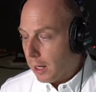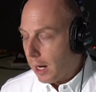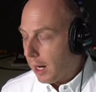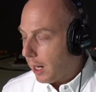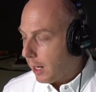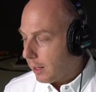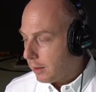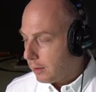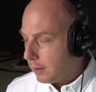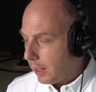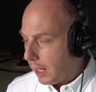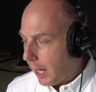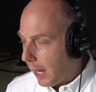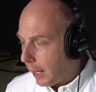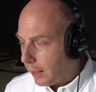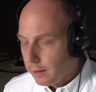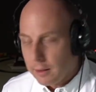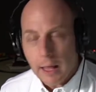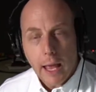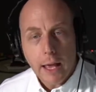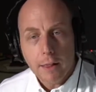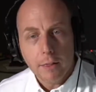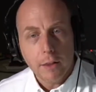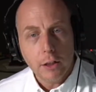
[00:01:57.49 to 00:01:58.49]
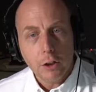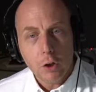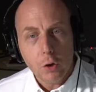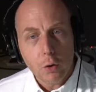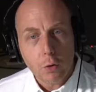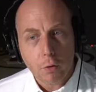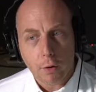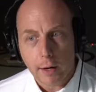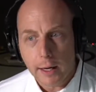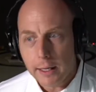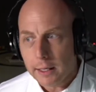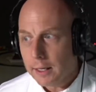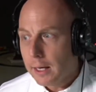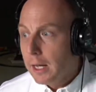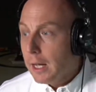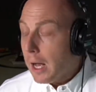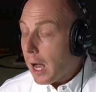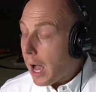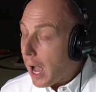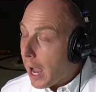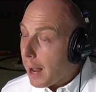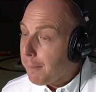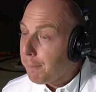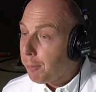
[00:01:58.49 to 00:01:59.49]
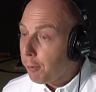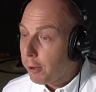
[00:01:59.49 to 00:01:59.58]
uh, and, and the Ukraine. I'm